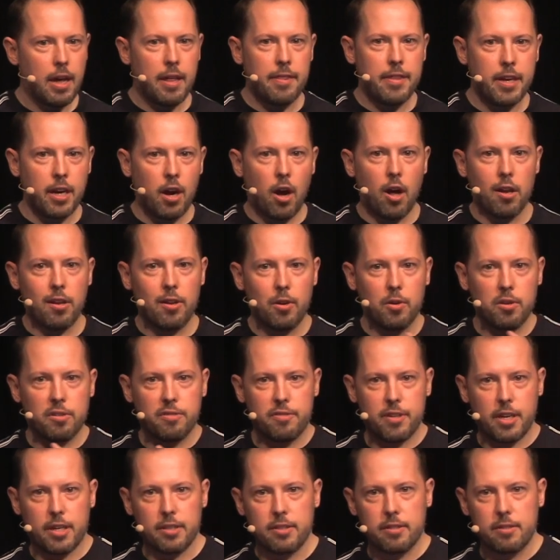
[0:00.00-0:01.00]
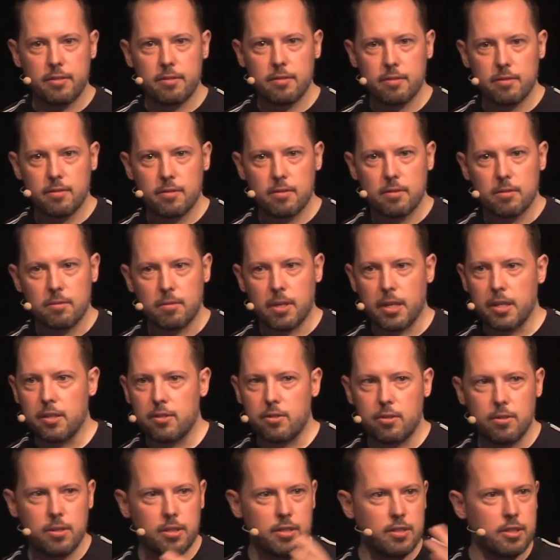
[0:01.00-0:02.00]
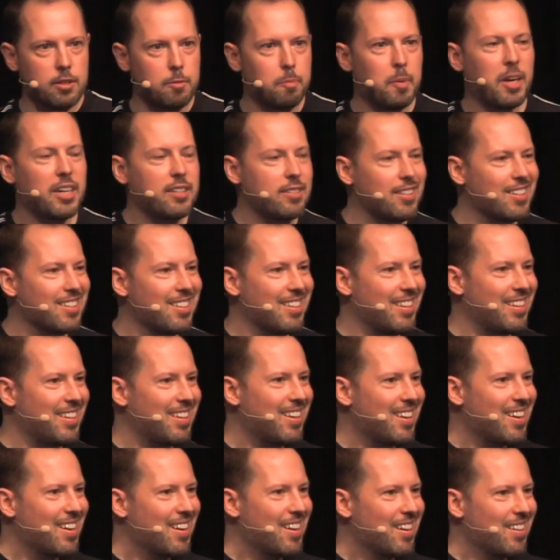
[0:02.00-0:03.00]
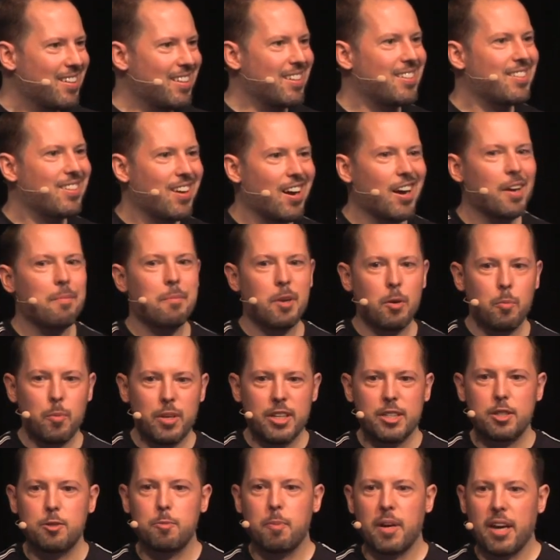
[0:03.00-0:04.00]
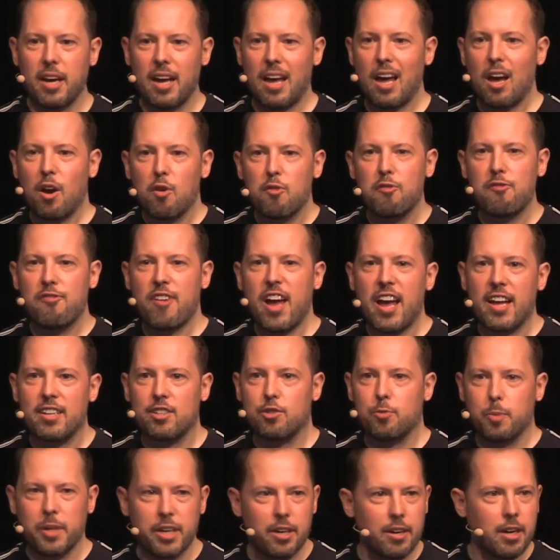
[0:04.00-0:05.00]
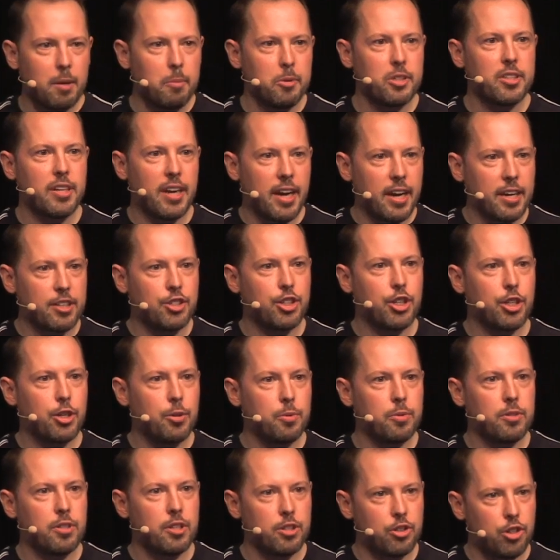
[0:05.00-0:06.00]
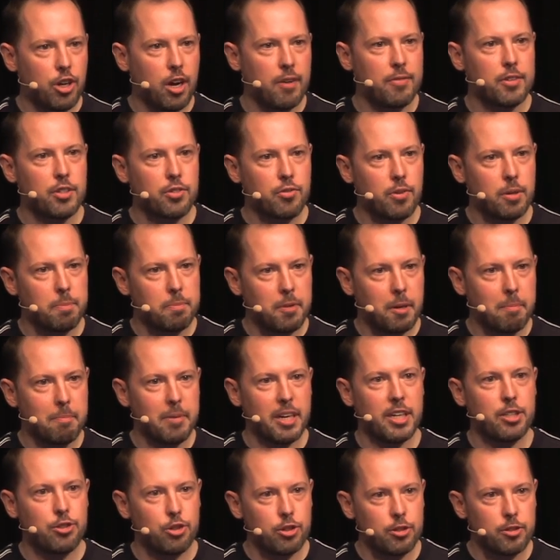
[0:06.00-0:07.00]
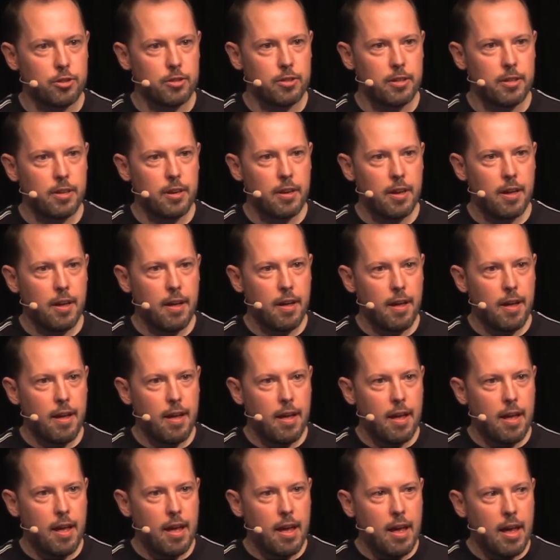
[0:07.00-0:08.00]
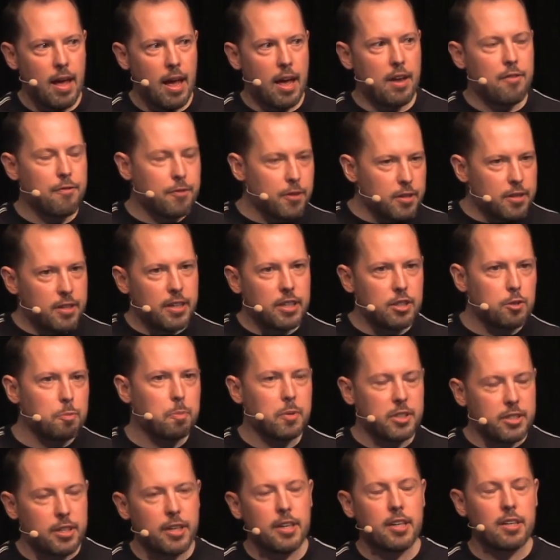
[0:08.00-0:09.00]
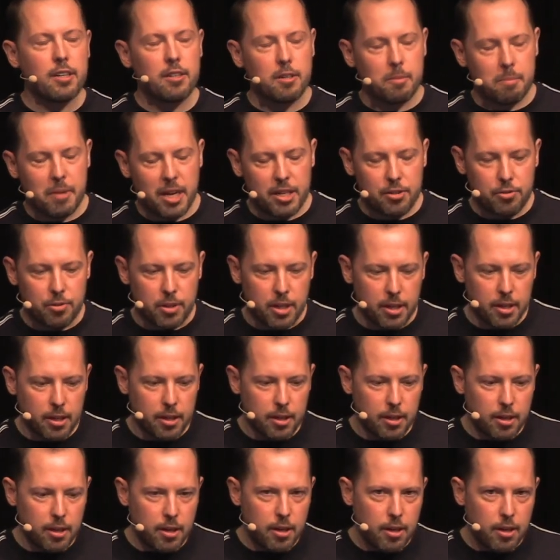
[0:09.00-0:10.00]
and the onload event, right? So this is basically the time that we spent, how fast we are able to execute the JavaScript on pages. And for this particular metric,